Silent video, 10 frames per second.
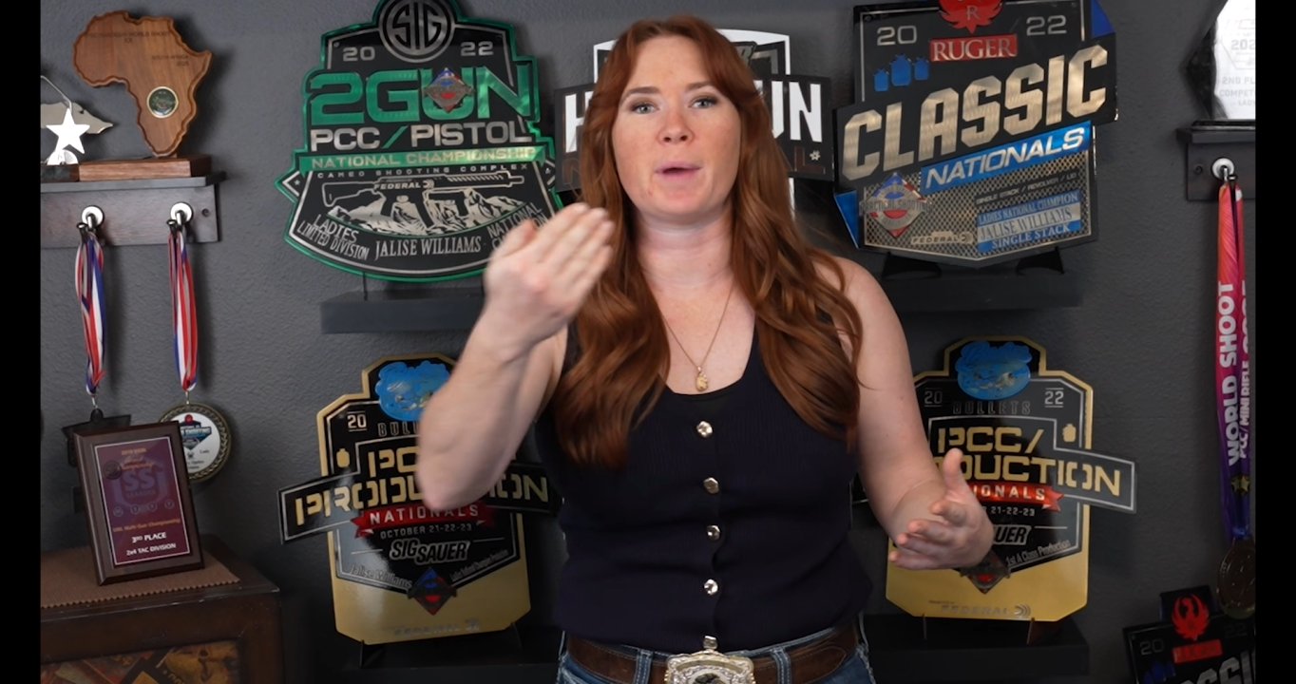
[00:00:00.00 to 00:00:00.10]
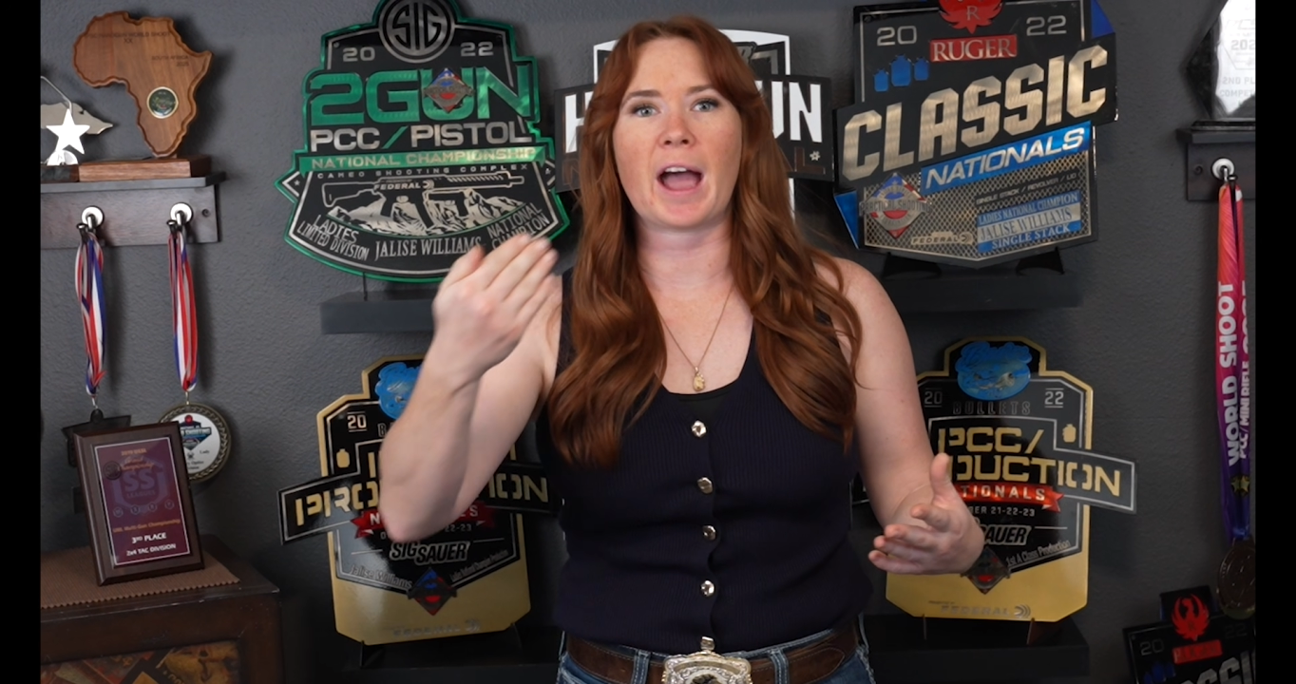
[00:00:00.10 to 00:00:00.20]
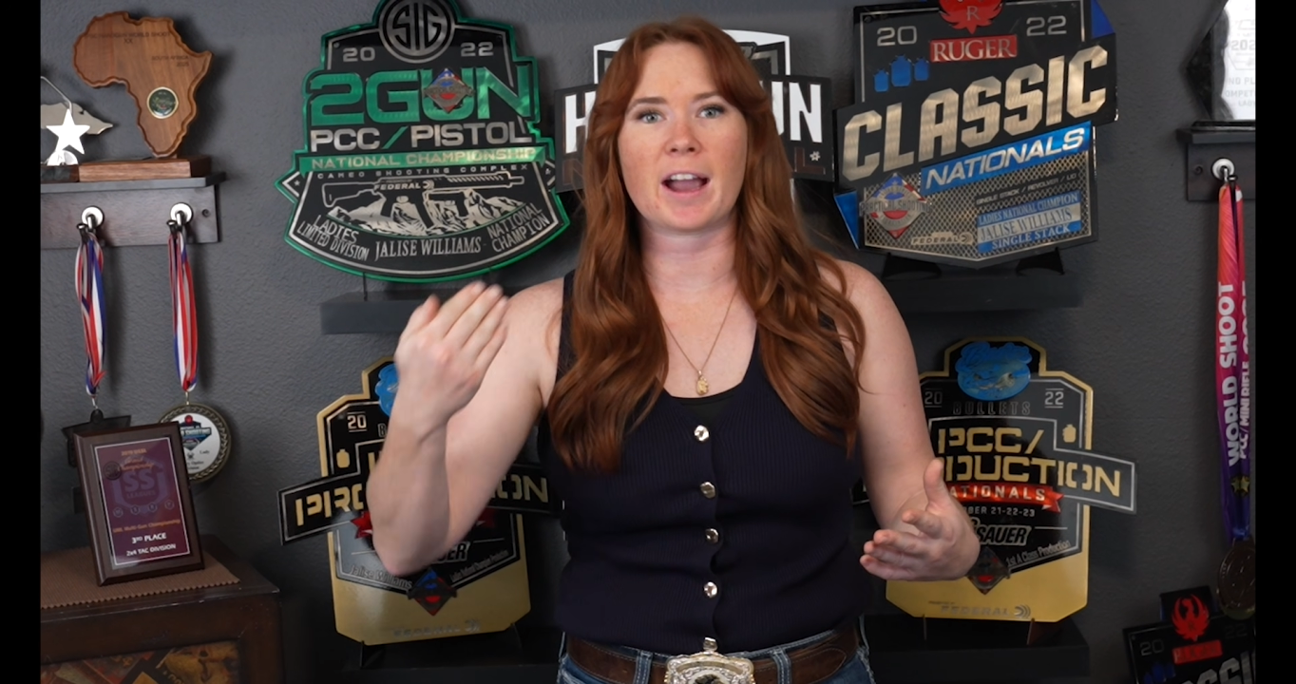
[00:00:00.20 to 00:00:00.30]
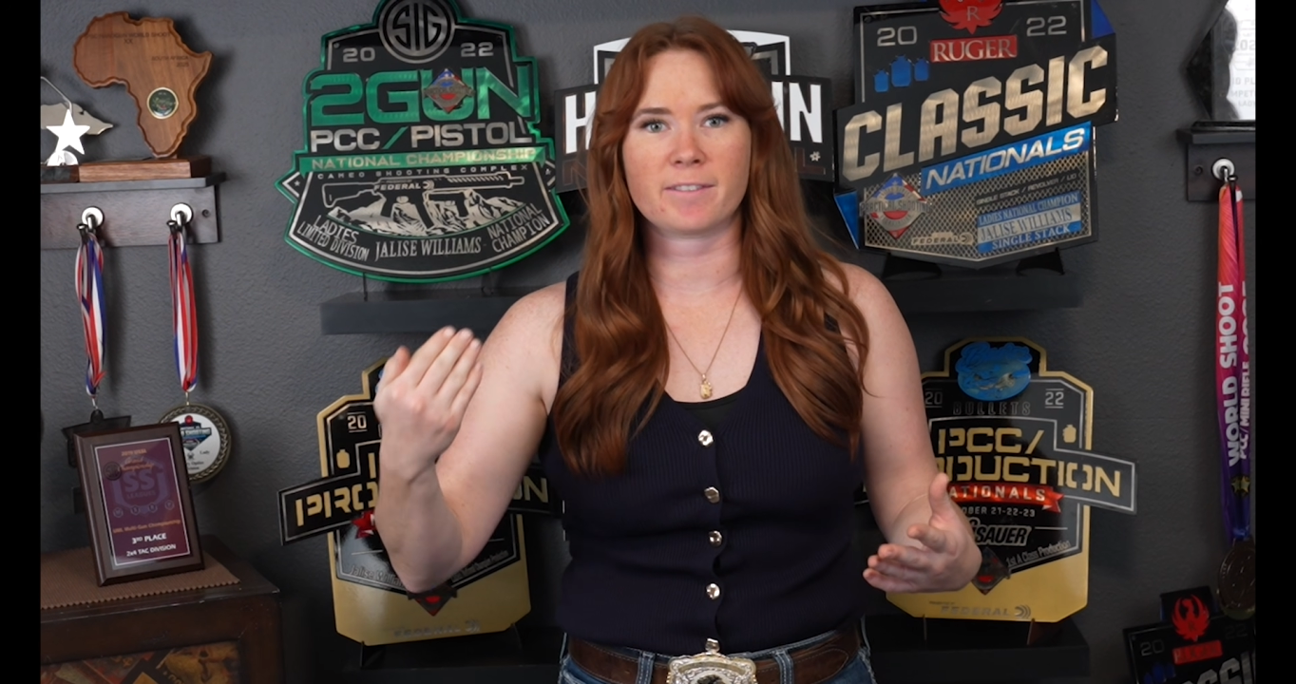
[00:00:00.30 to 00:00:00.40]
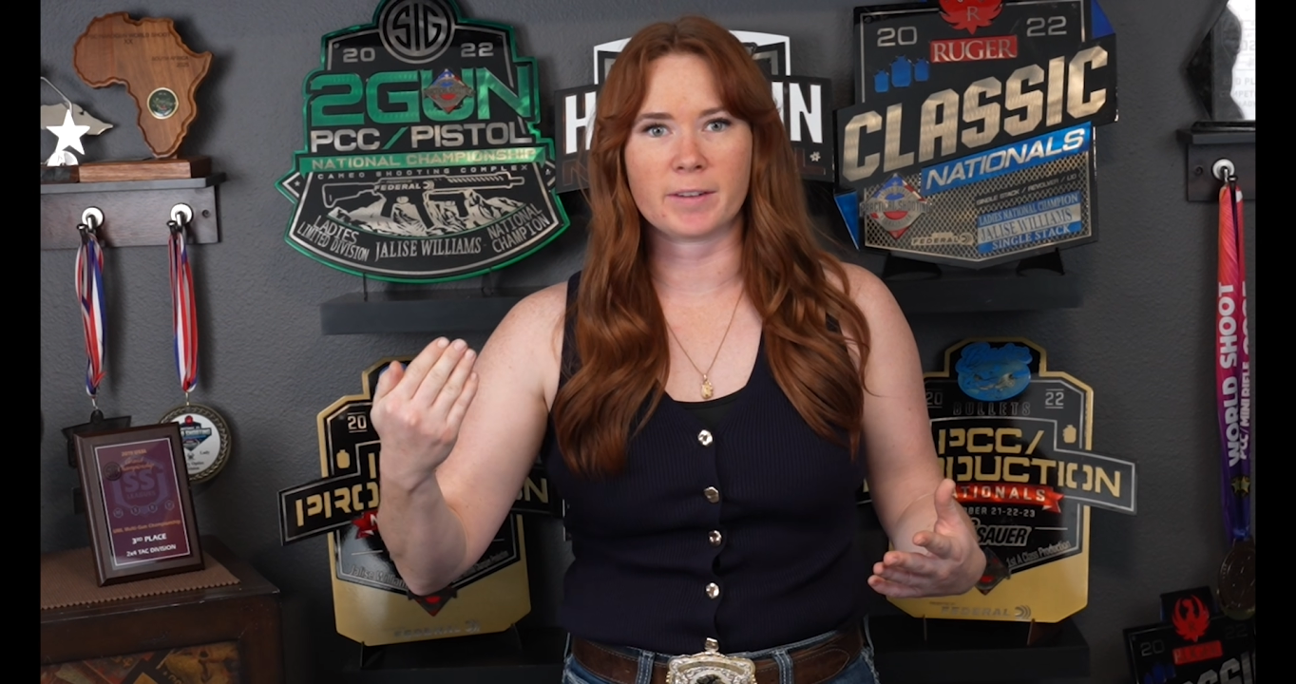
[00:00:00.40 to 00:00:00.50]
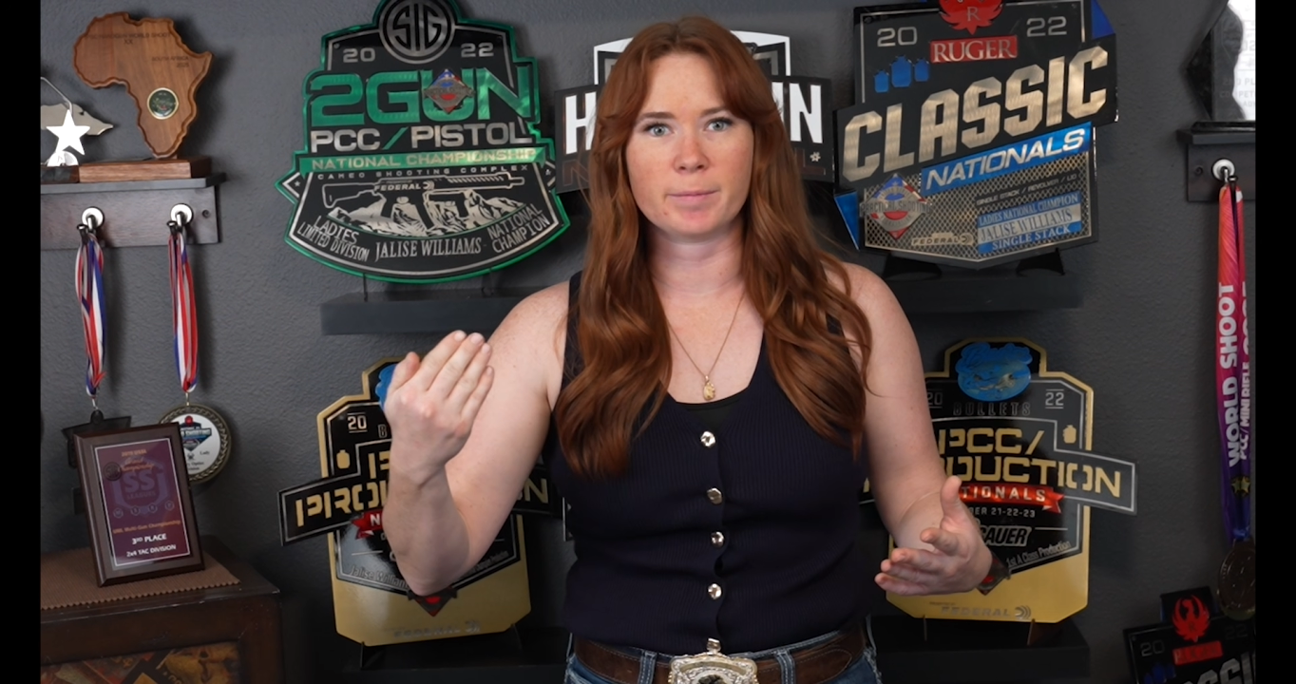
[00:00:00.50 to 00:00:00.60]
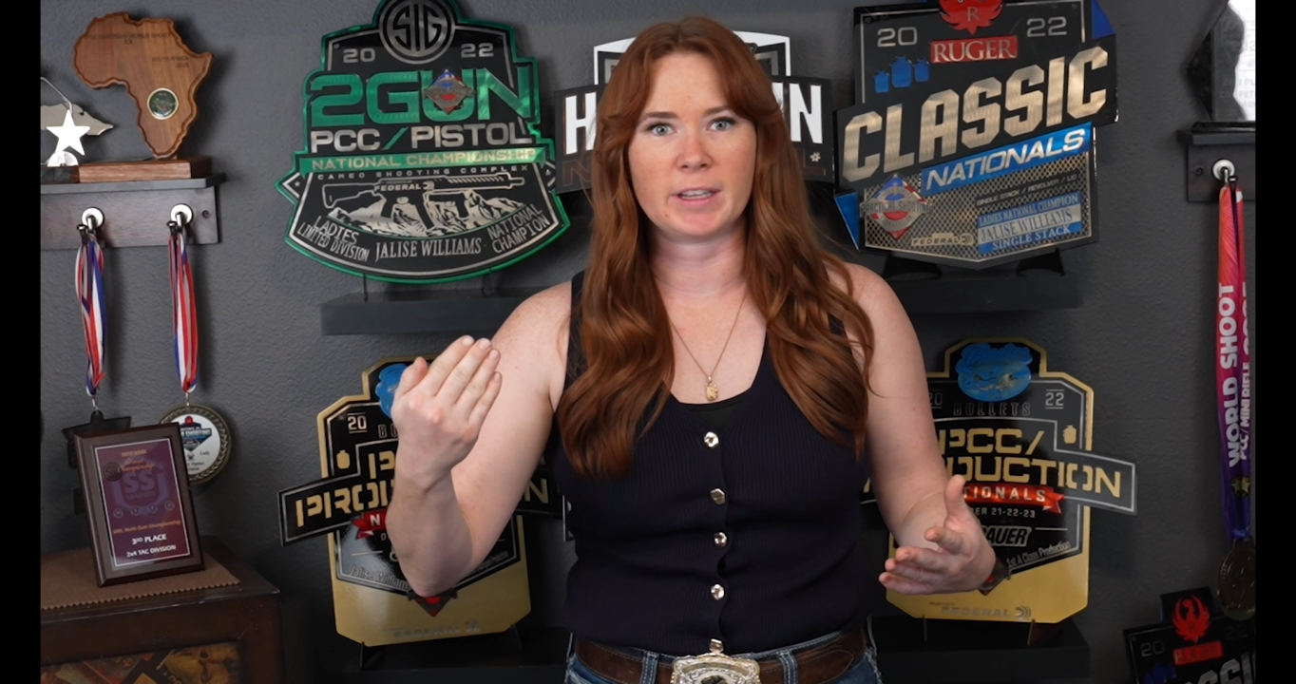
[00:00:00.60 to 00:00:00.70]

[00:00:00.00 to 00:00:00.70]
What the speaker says: back from